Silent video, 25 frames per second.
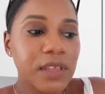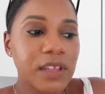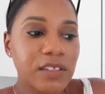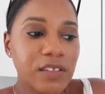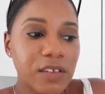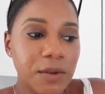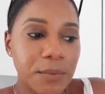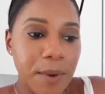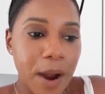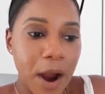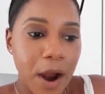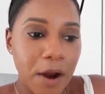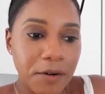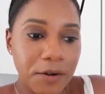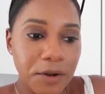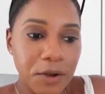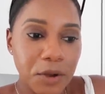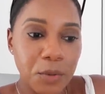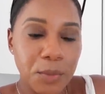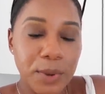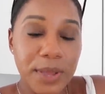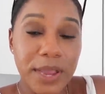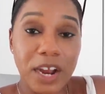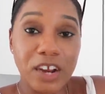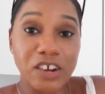
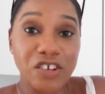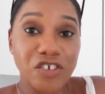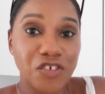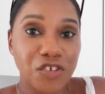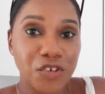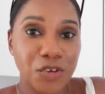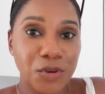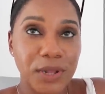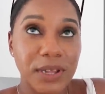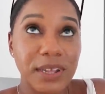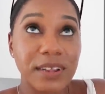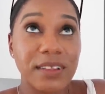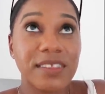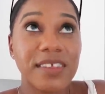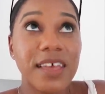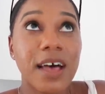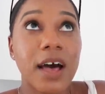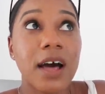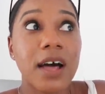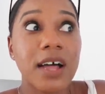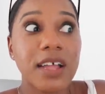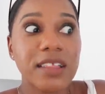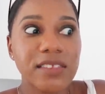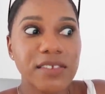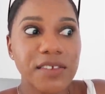Tomorrow we are shooting
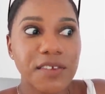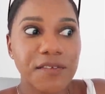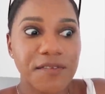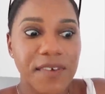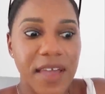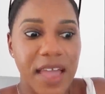tons of